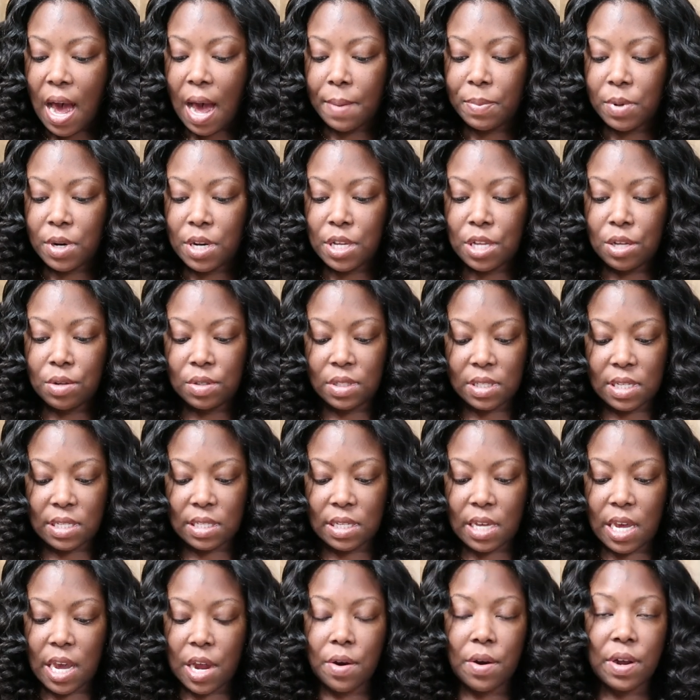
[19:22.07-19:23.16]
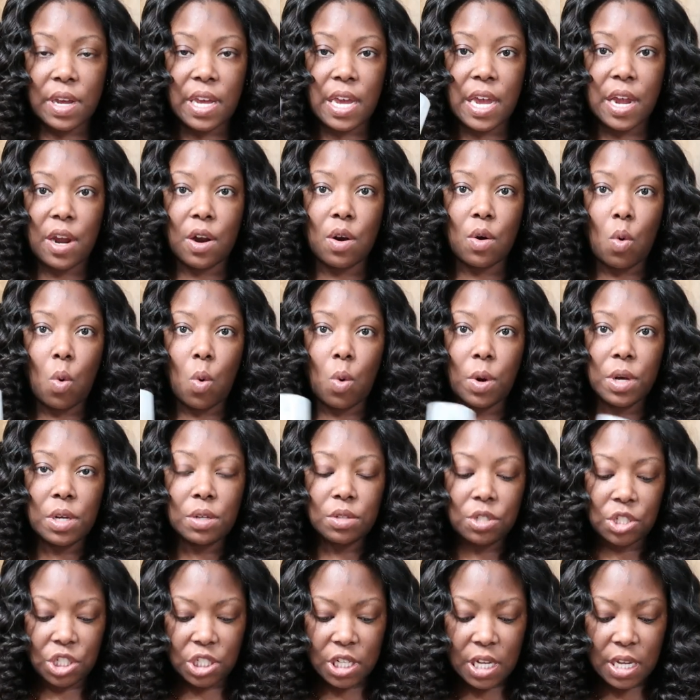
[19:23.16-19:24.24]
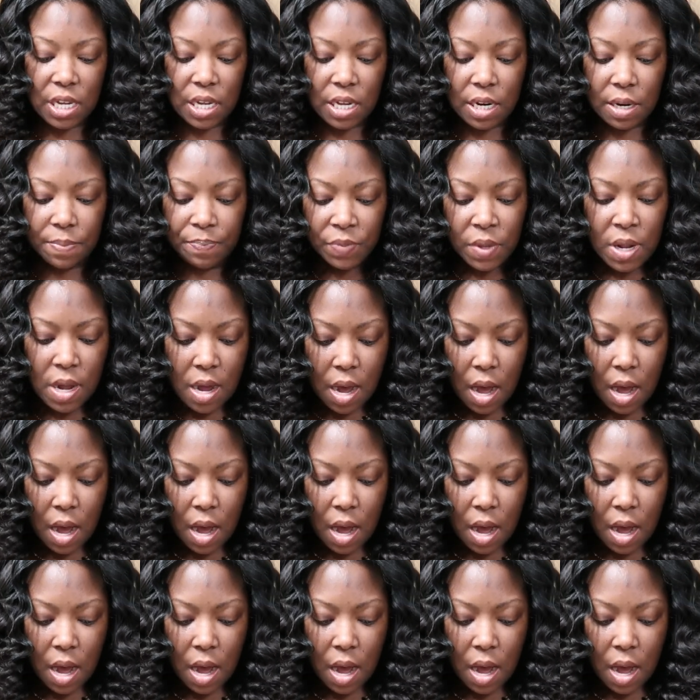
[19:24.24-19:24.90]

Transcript: I'm gonna use this KeraCare Oil Sheen